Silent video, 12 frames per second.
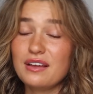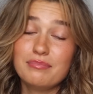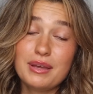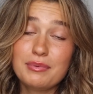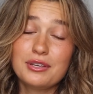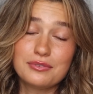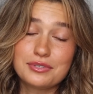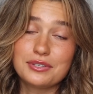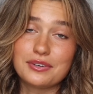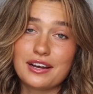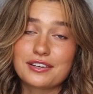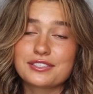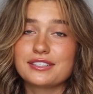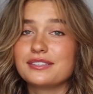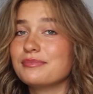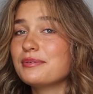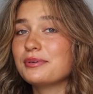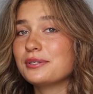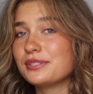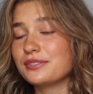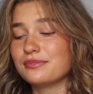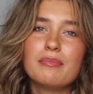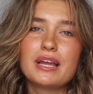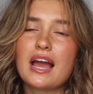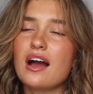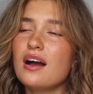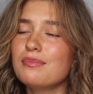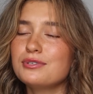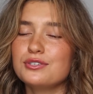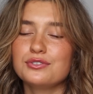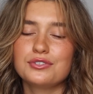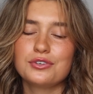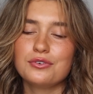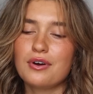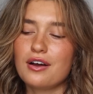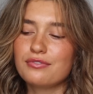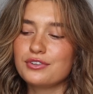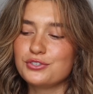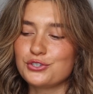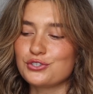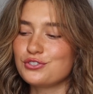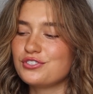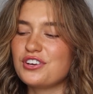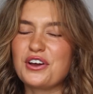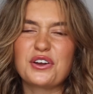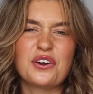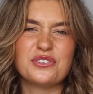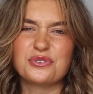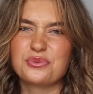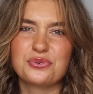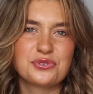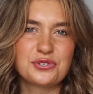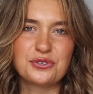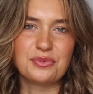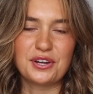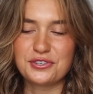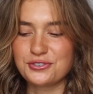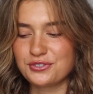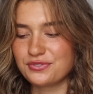maybe you do, actually. Maybe you do. But yeah, updos too often just tug on the roots too much.